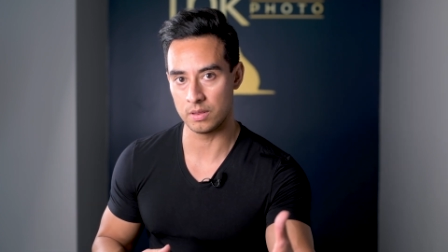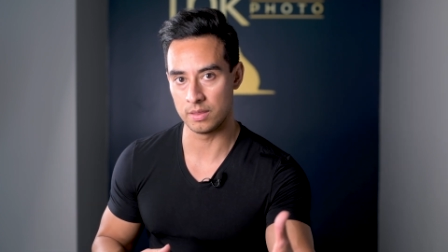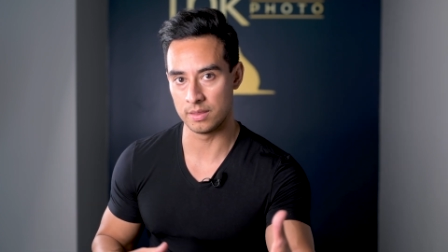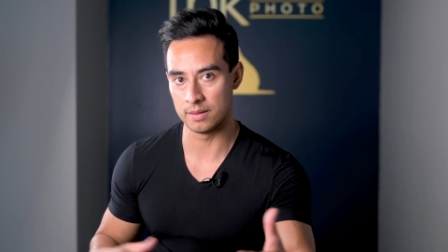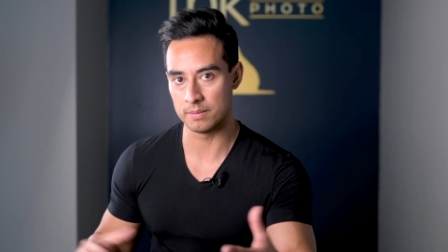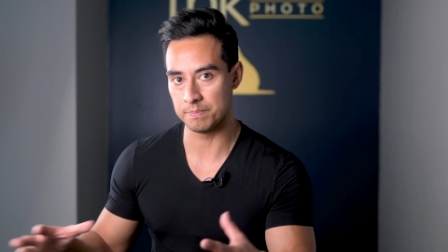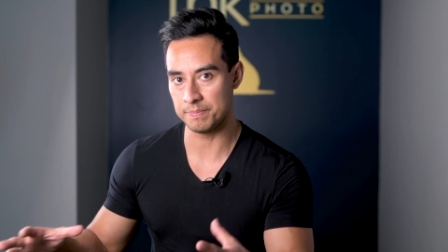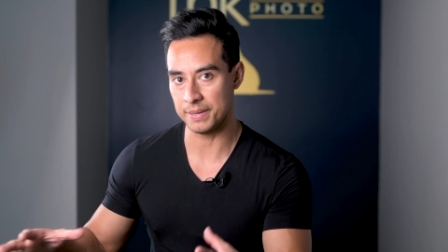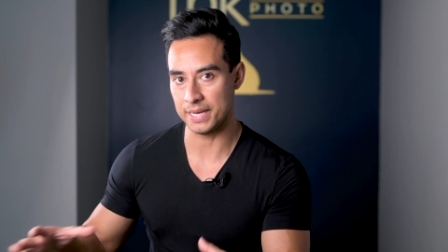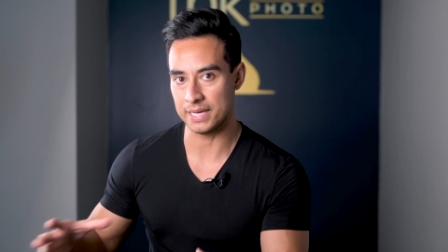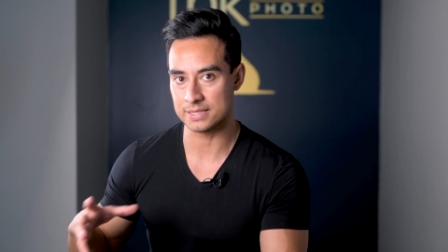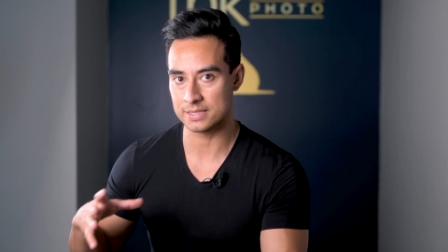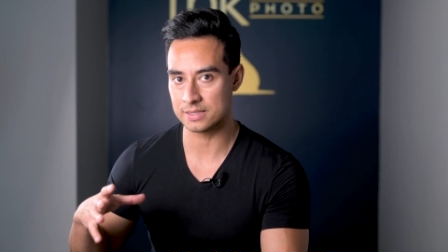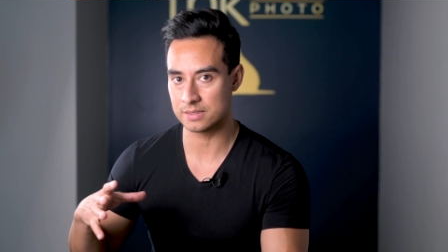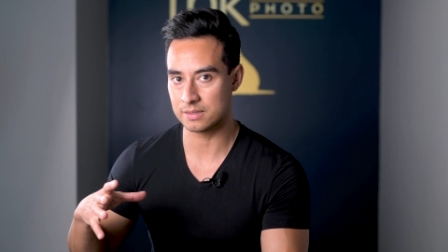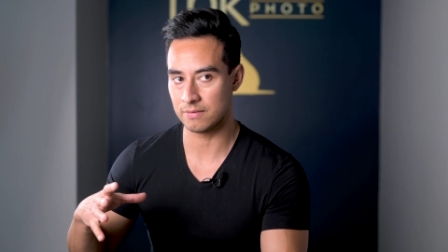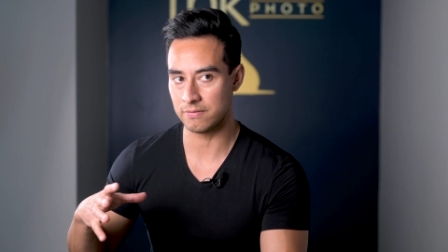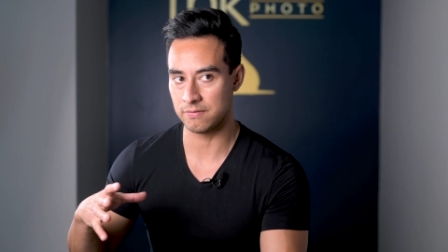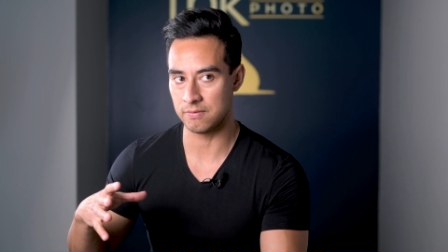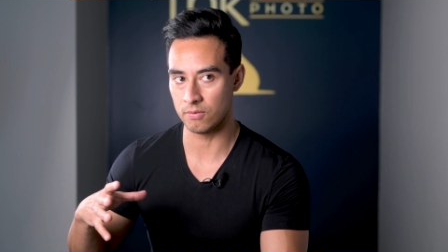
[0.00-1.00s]
the
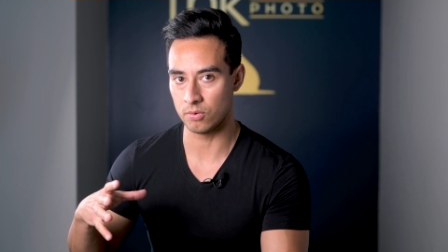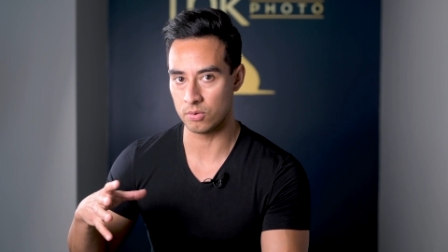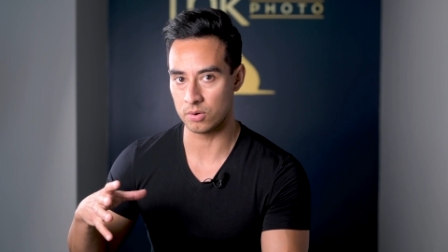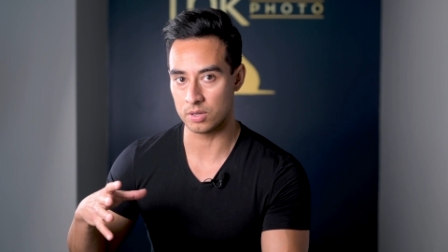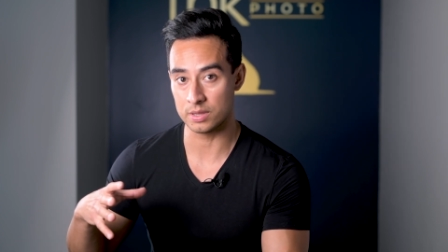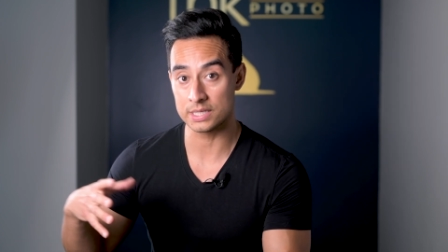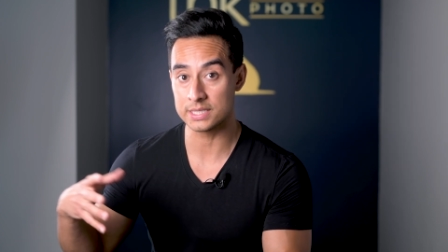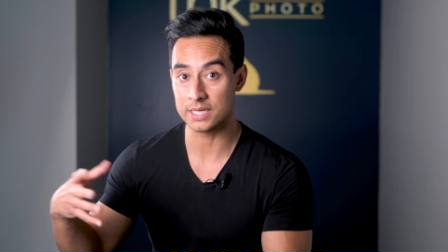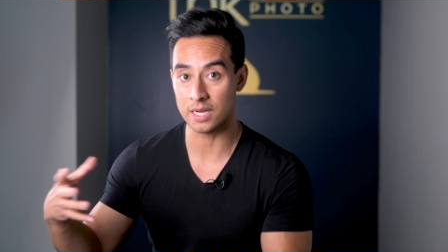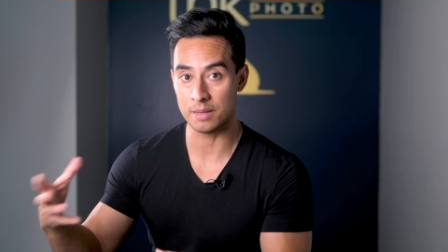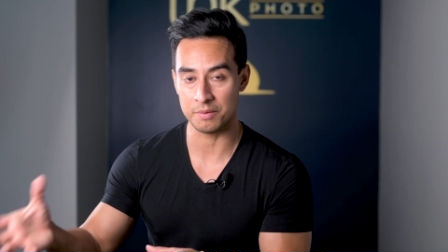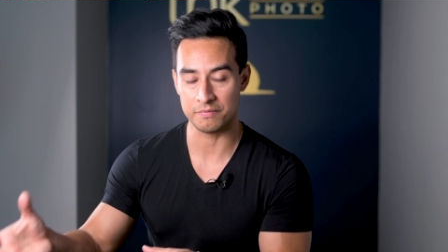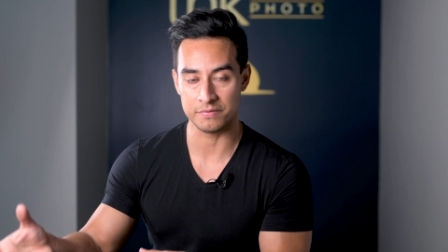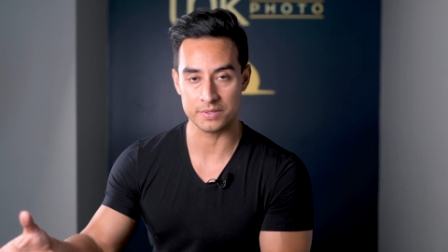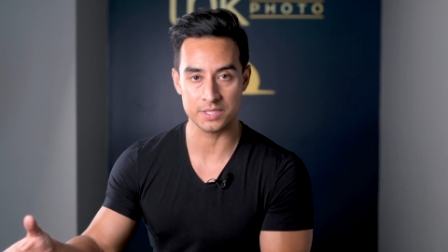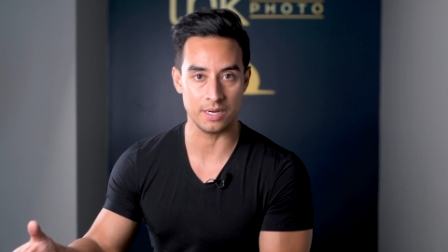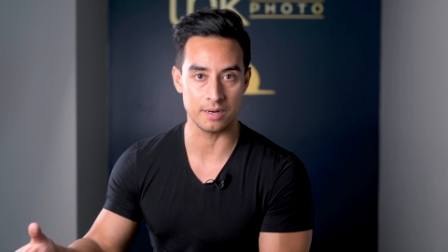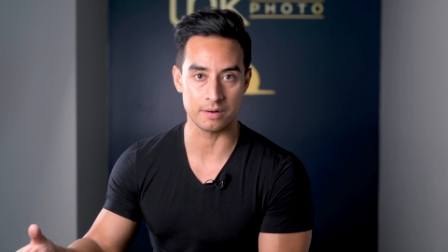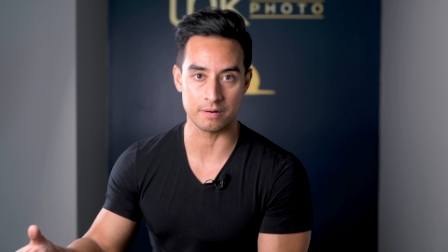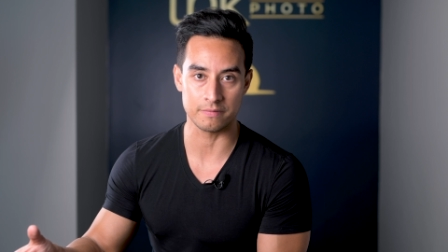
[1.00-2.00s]
best for the type of
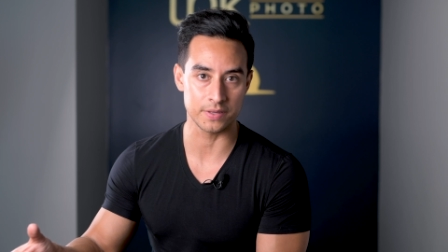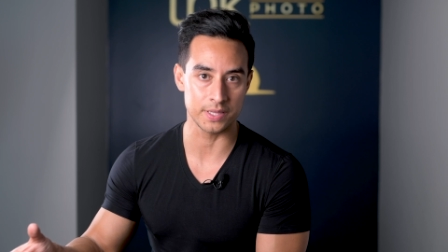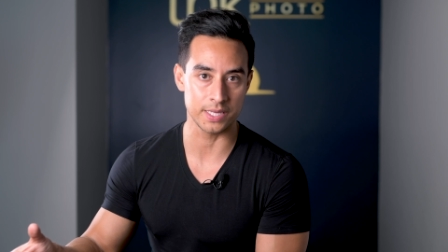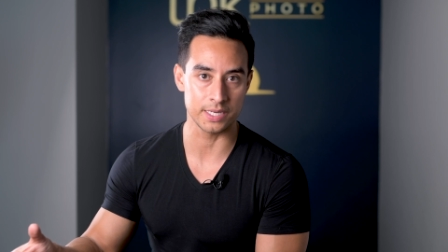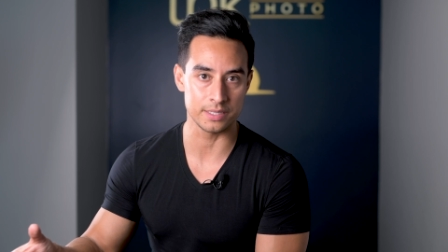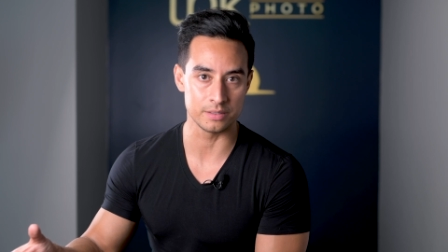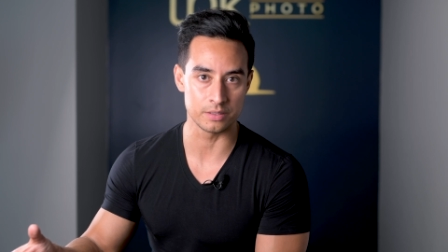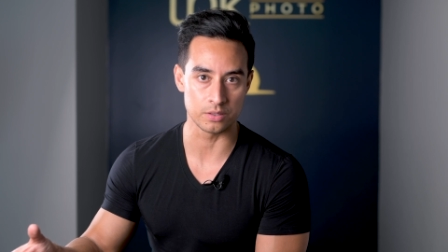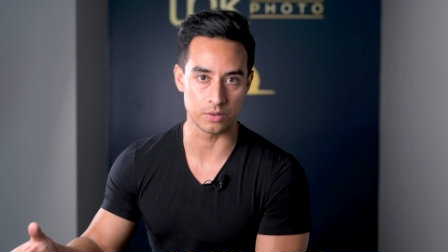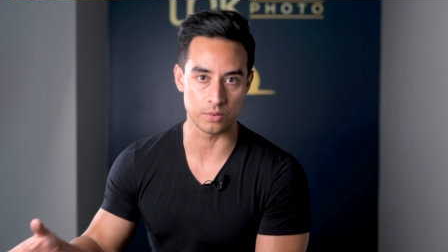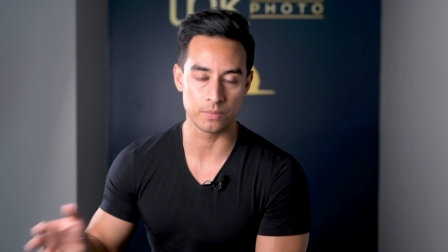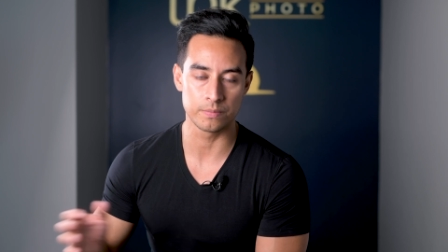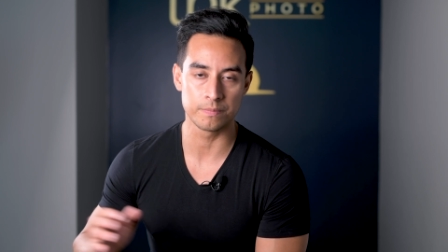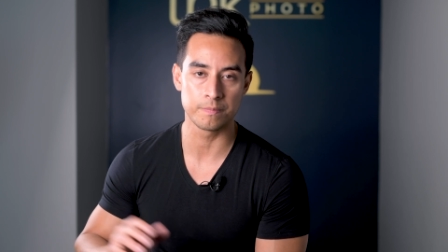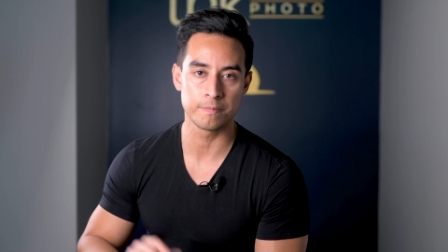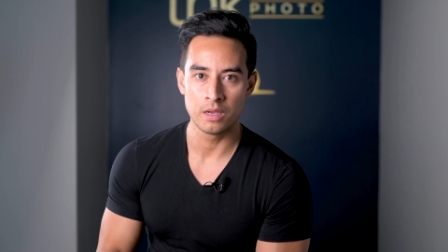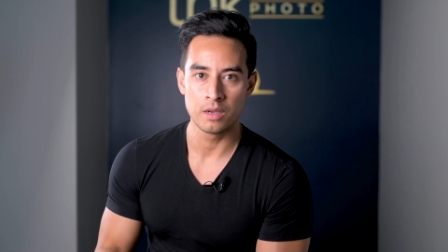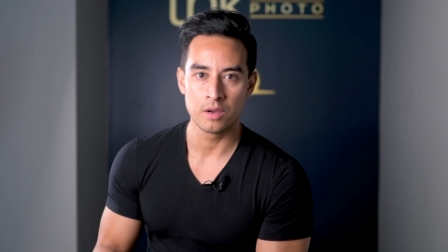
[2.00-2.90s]
photography that you do.